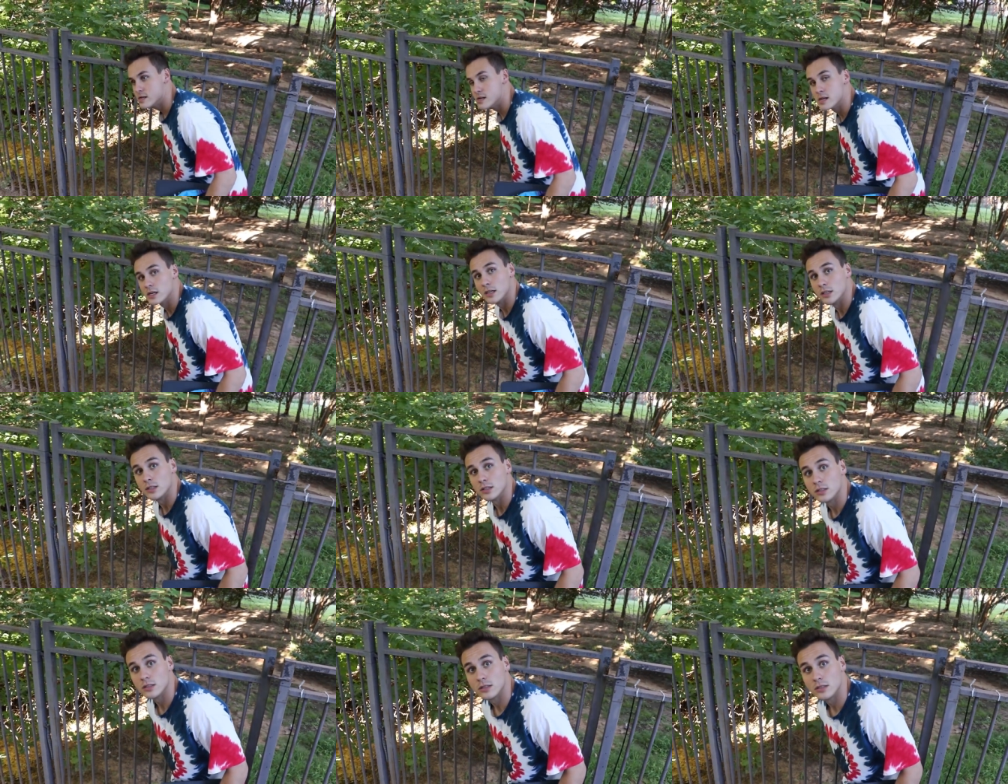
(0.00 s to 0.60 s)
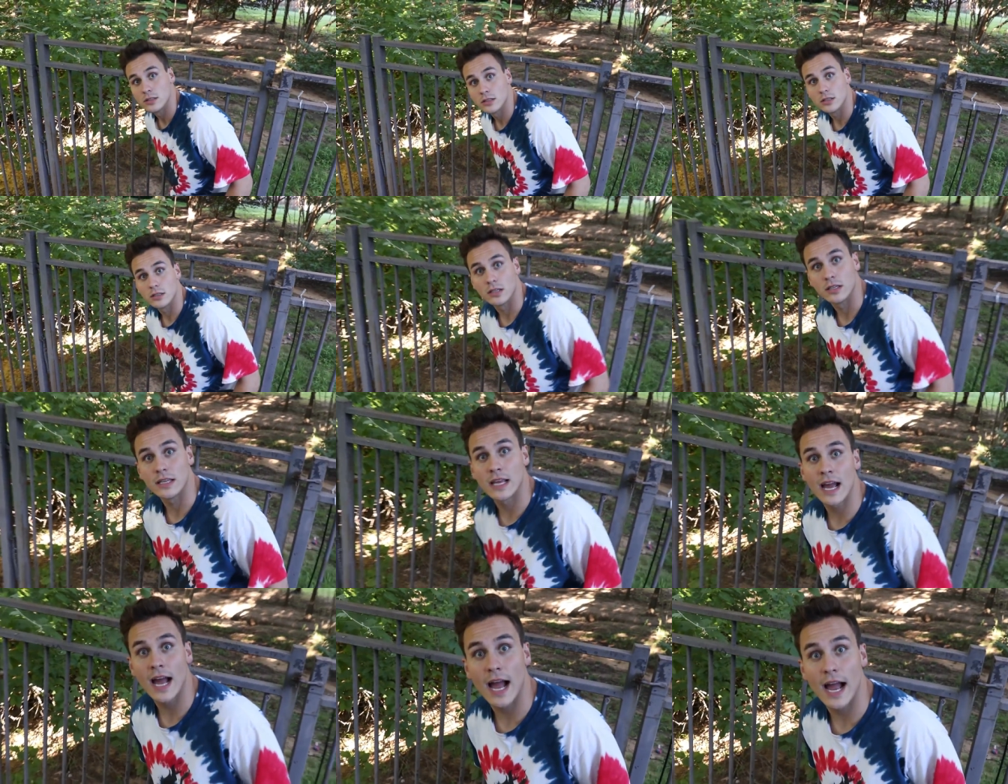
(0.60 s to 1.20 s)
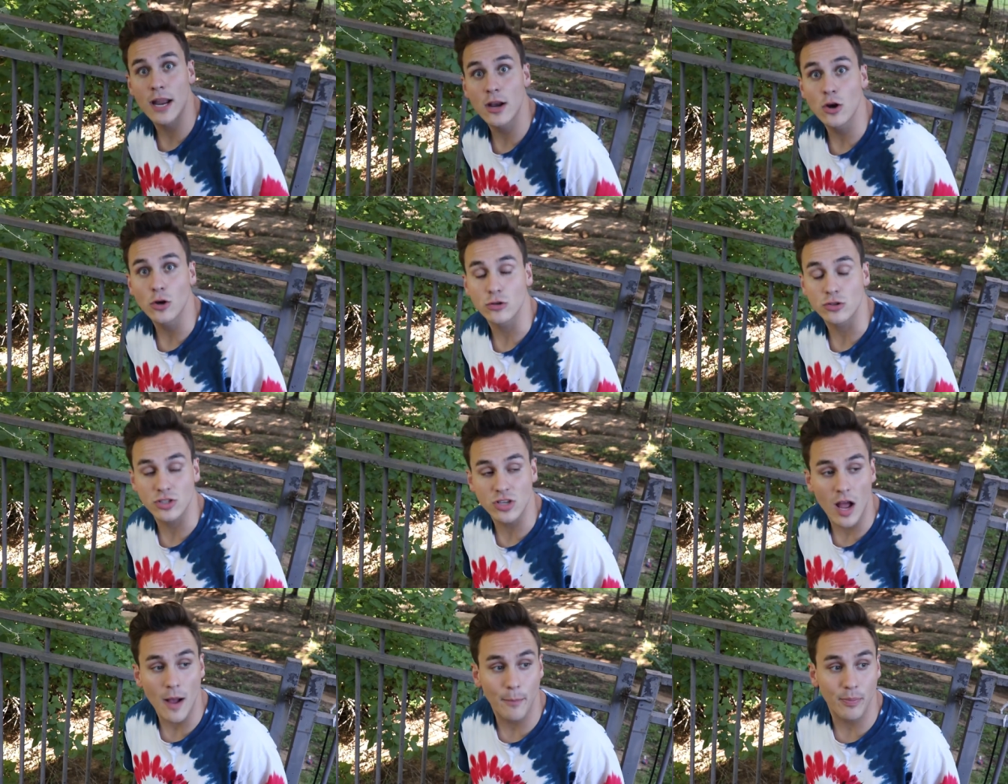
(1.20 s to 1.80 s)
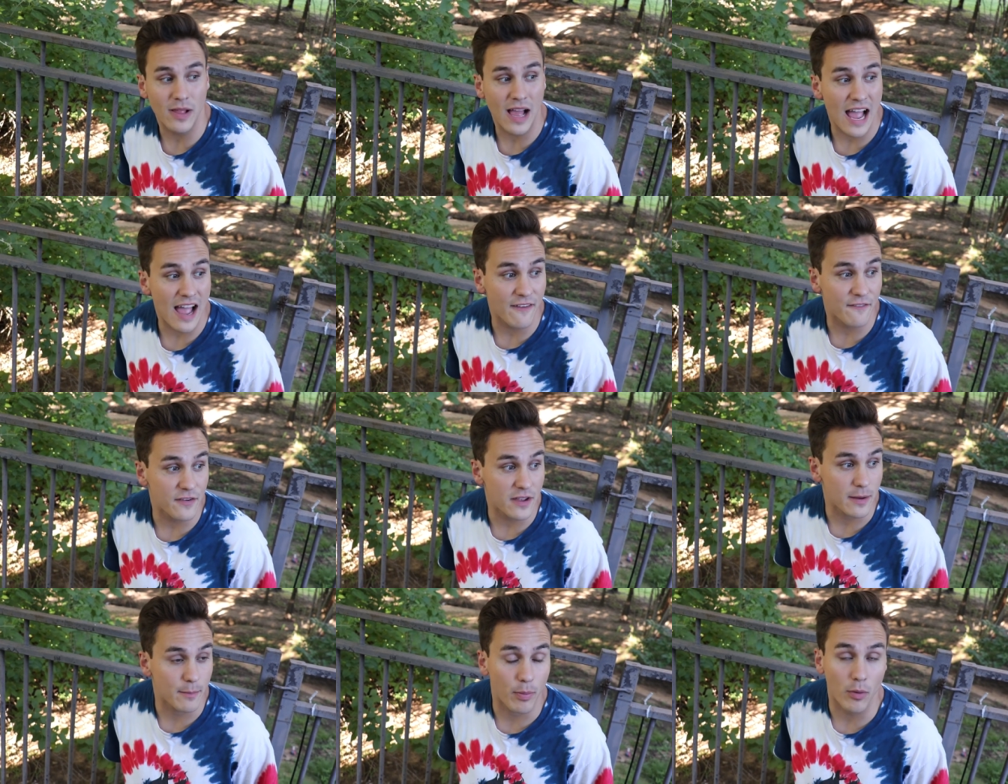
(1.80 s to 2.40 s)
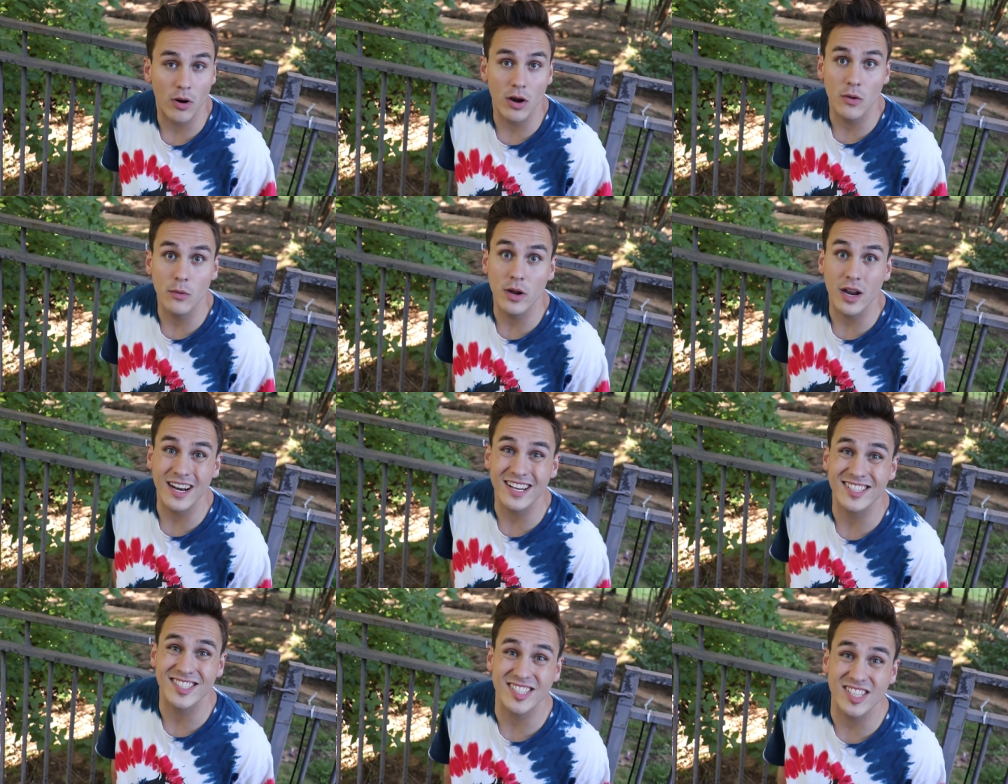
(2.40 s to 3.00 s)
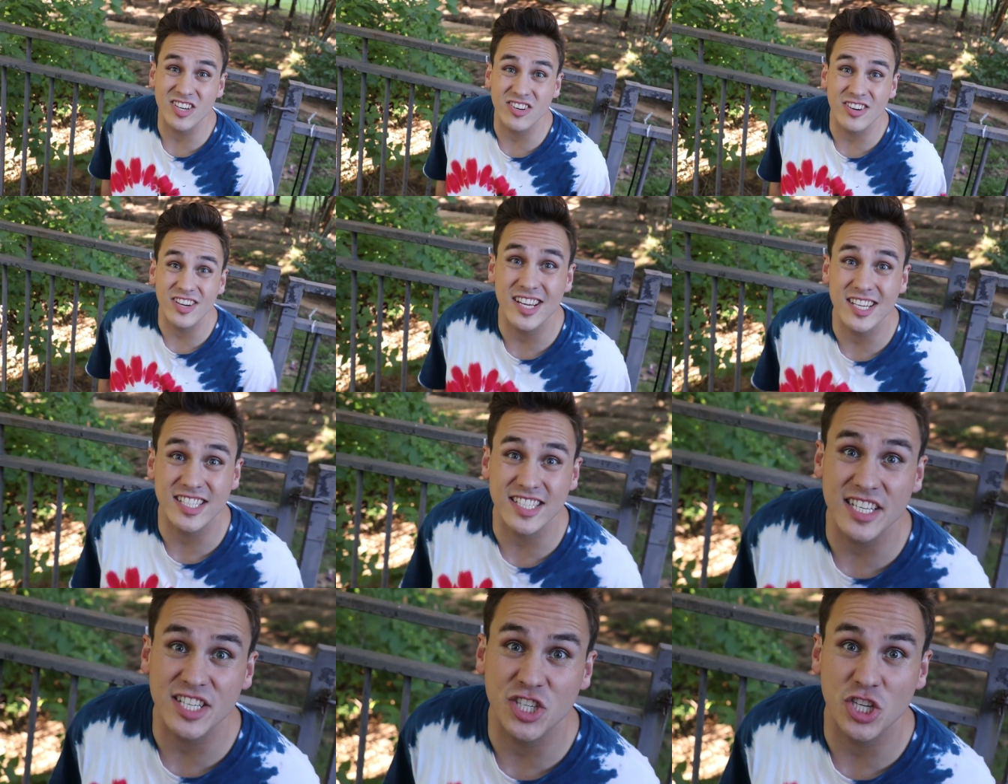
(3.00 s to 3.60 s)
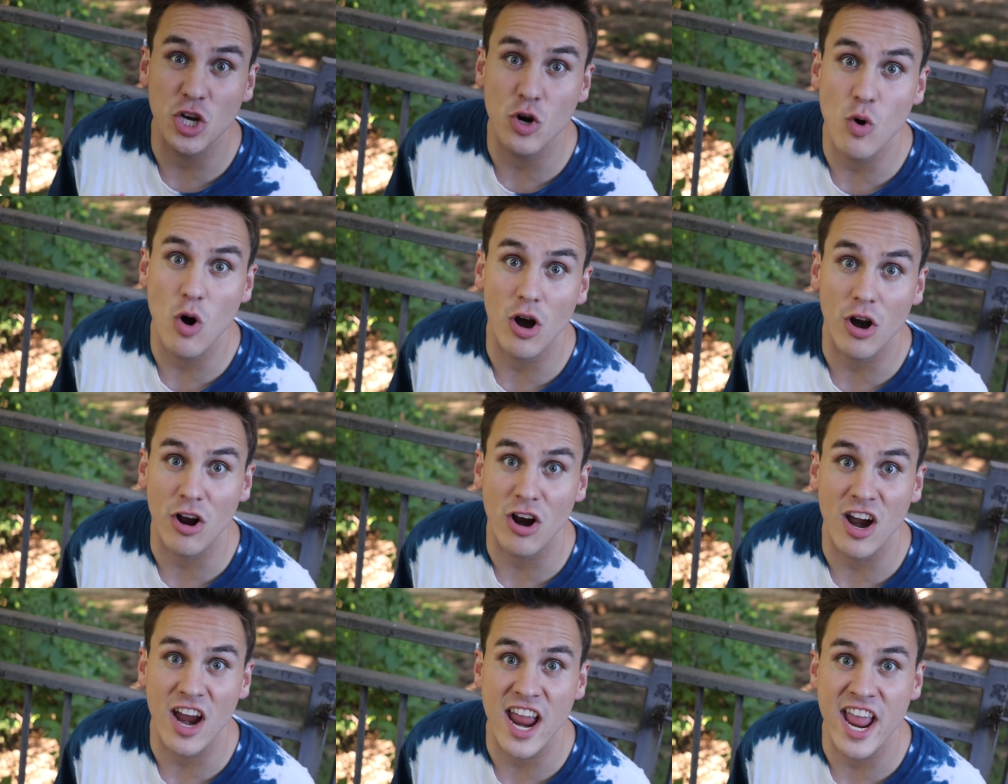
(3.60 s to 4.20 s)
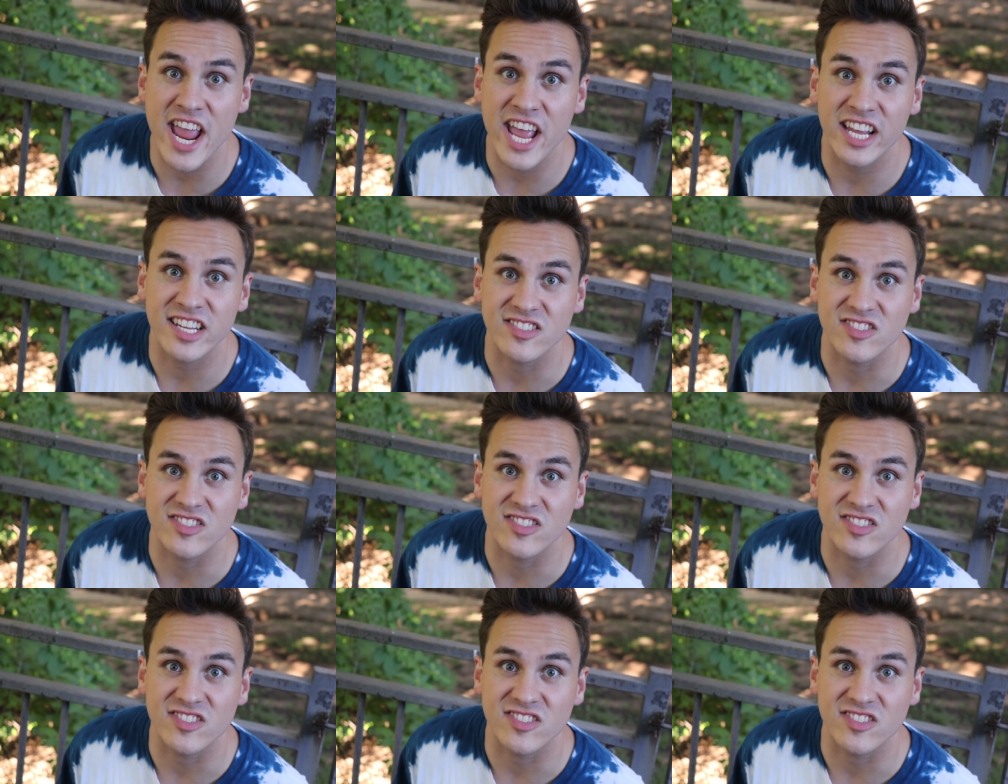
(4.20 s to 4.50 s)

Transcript: We're back. Yeah, I know, stop laughing, Barney. We got a serious issue on our hands.